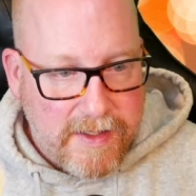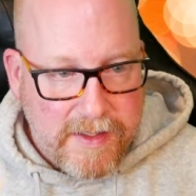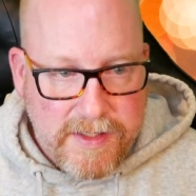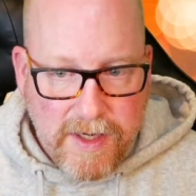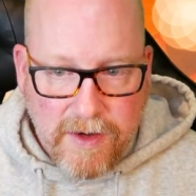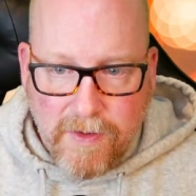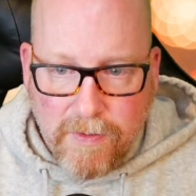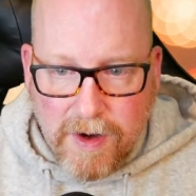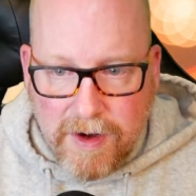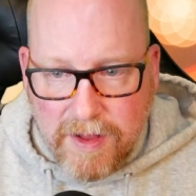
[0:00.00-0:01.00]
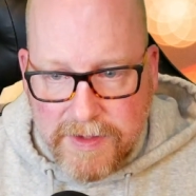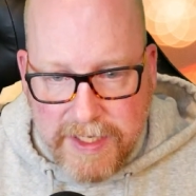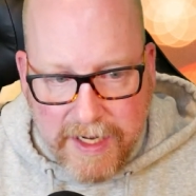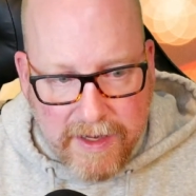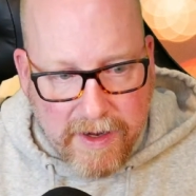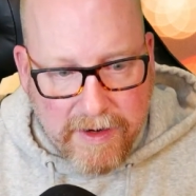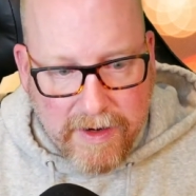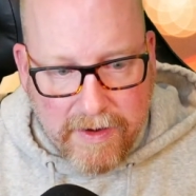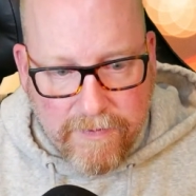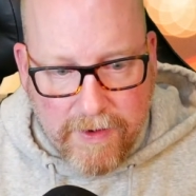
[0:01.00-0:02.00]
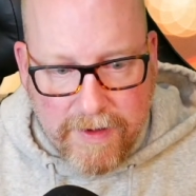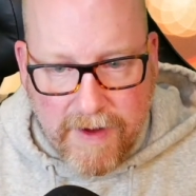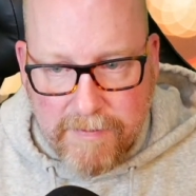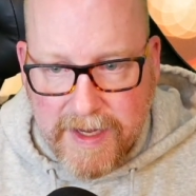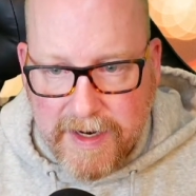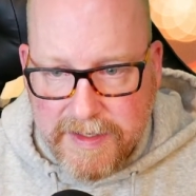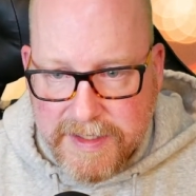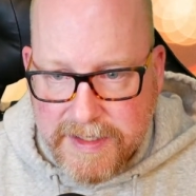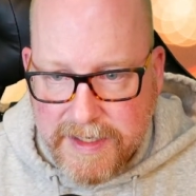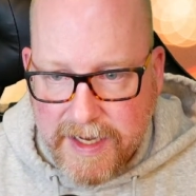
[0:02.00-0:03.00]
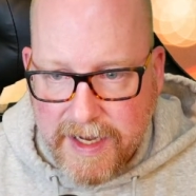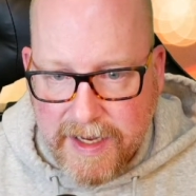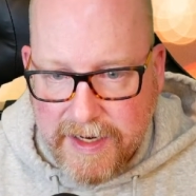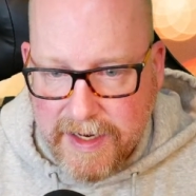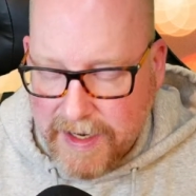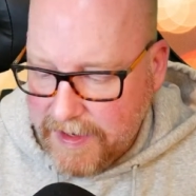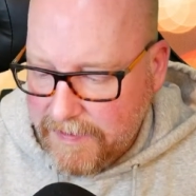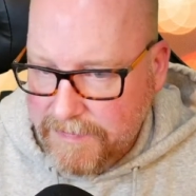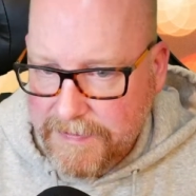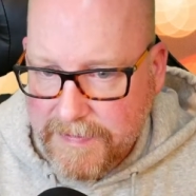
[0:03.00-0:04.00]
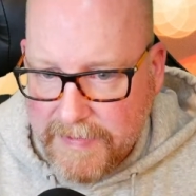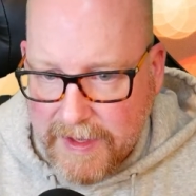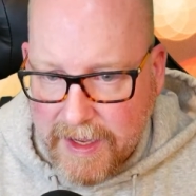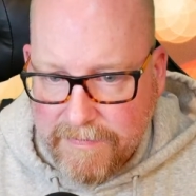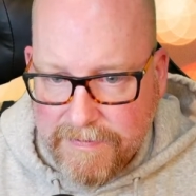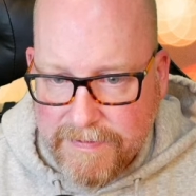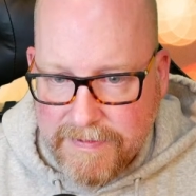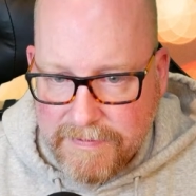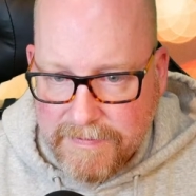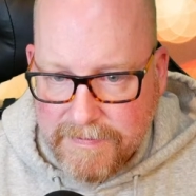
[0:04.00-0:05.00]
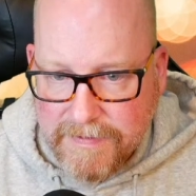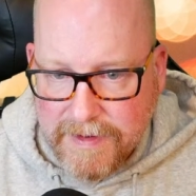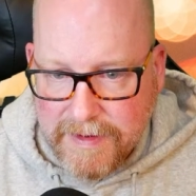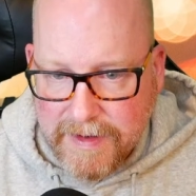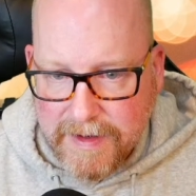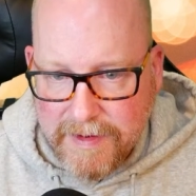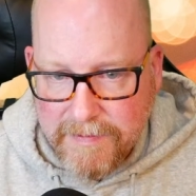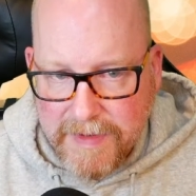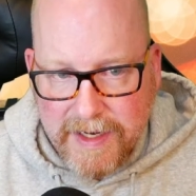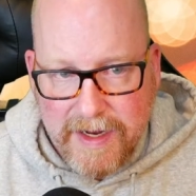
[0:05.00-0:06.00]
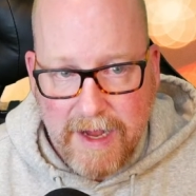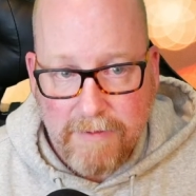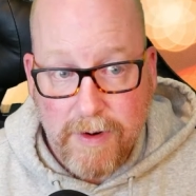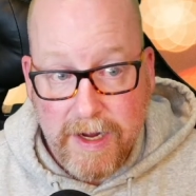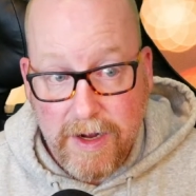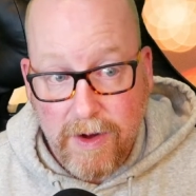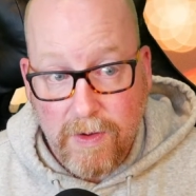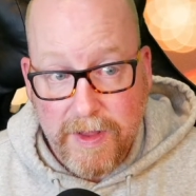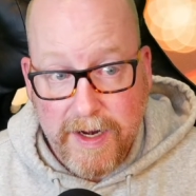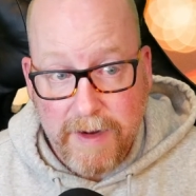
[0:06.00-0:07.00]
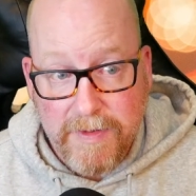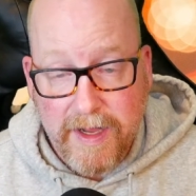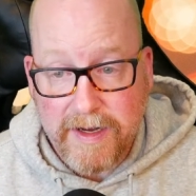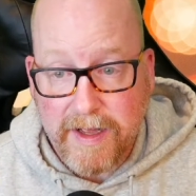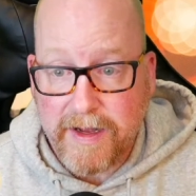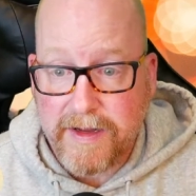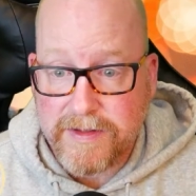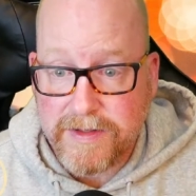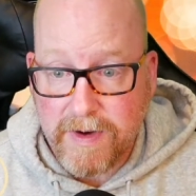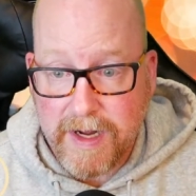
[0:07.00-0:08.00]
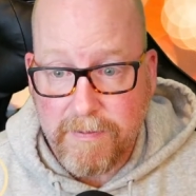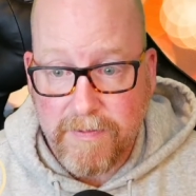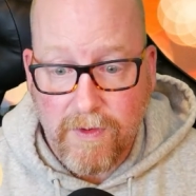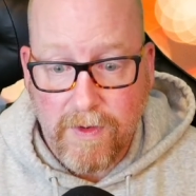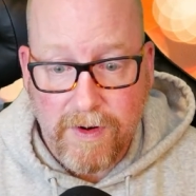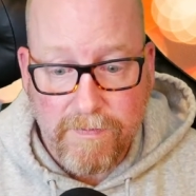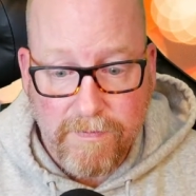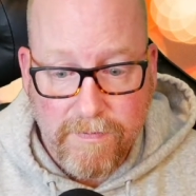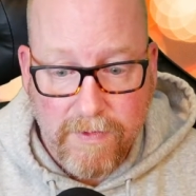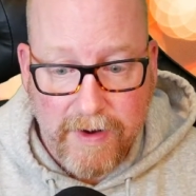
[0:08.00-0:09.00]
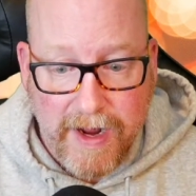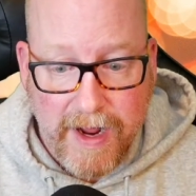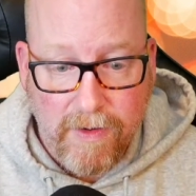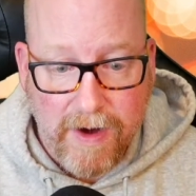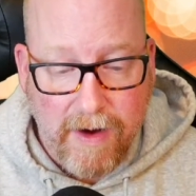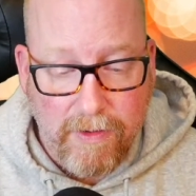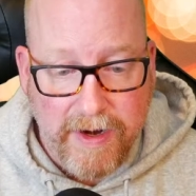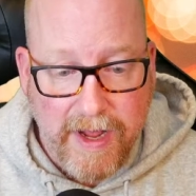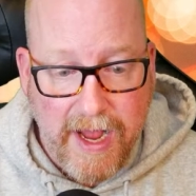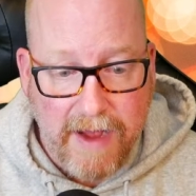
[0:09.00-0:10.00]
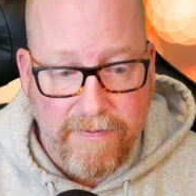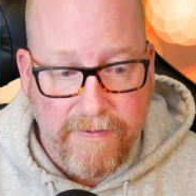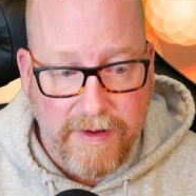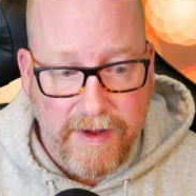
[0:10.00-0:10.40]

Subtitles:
So we're closing in on 45 minutes, and I've made it halfway a goal that I'm not gonna stream for an hour and a half.